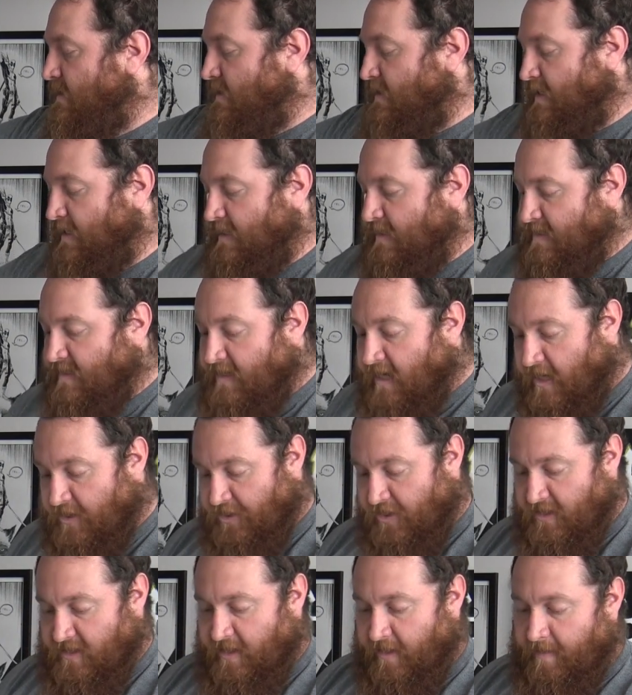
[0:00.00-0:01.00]
the
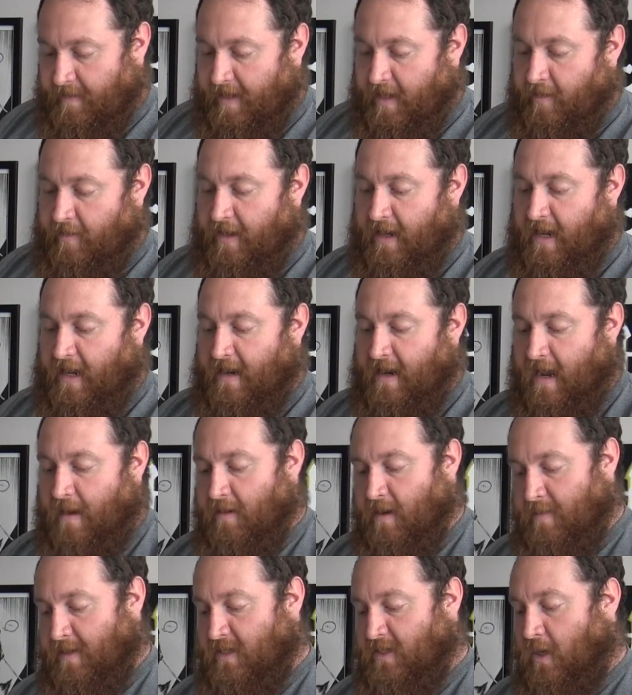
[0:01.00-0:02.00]
discussion is going to be going on, I'm
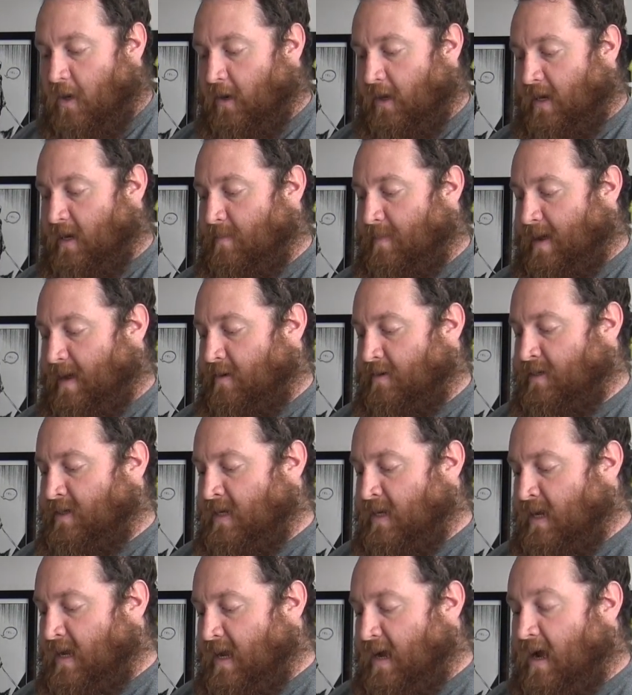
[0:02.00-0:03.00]
going to be talking about
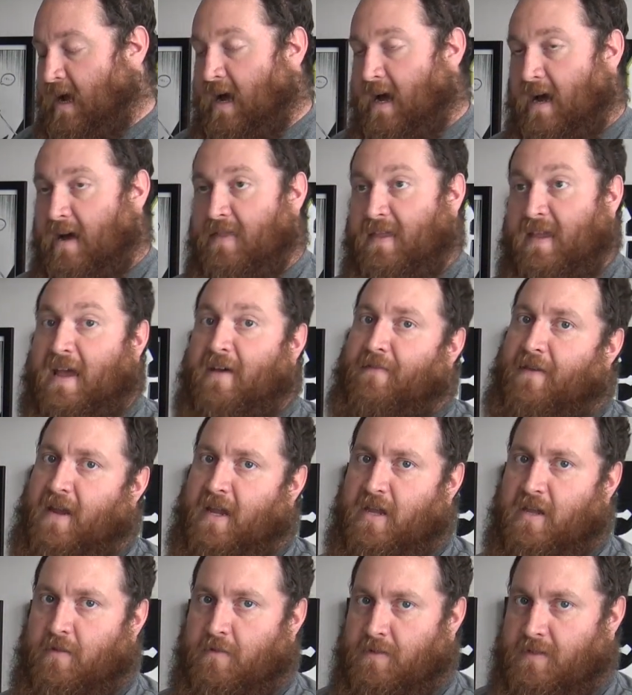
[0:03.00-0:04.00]
the
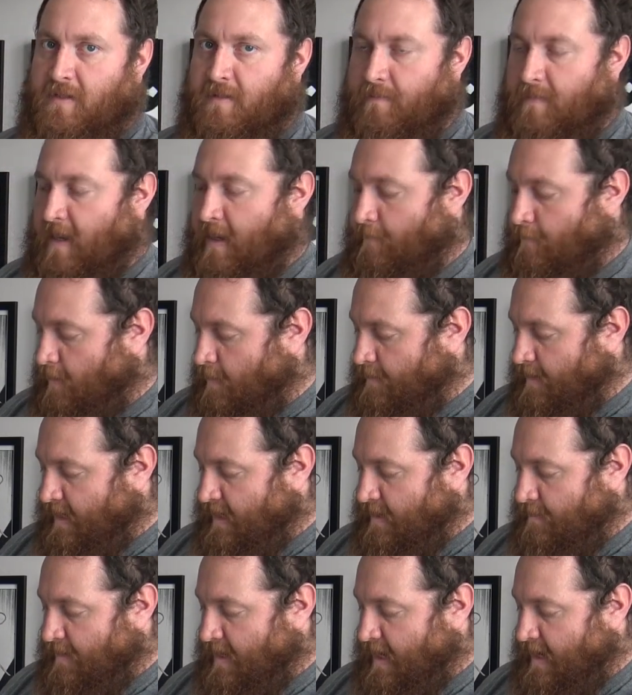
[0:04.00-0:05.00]
FAQs and what we
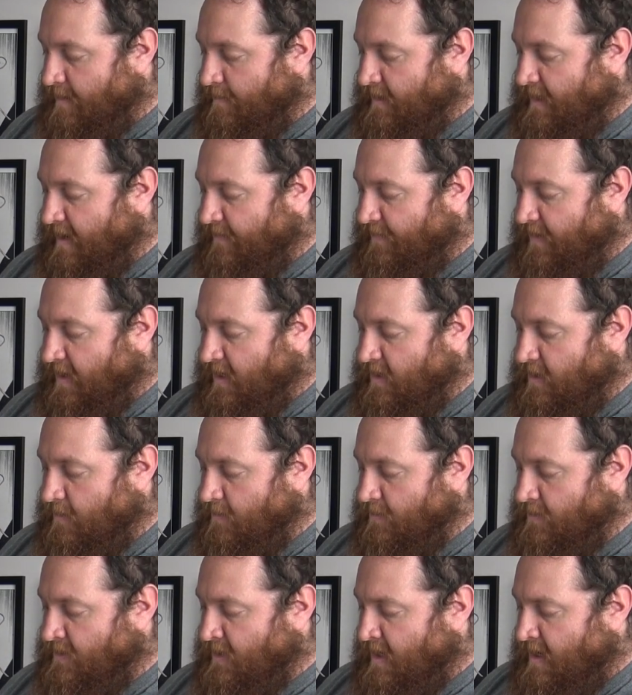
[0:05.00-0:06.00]
keep getting with the
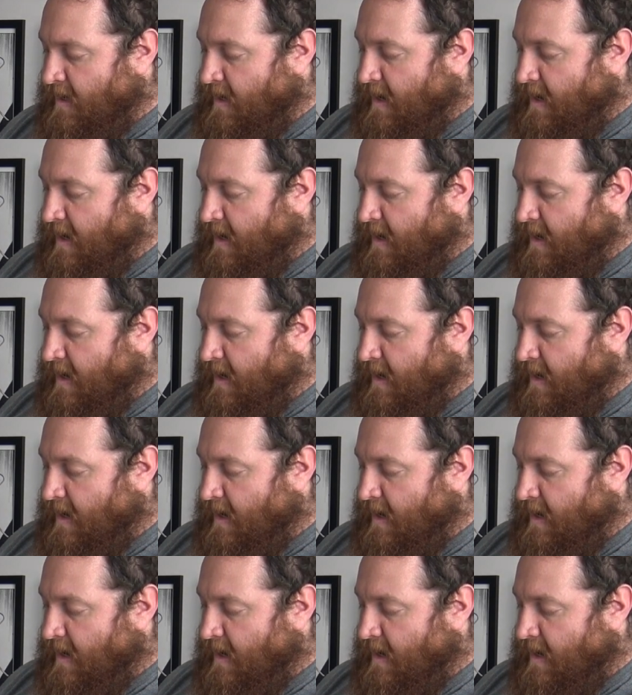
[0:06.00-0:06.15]
FAQs.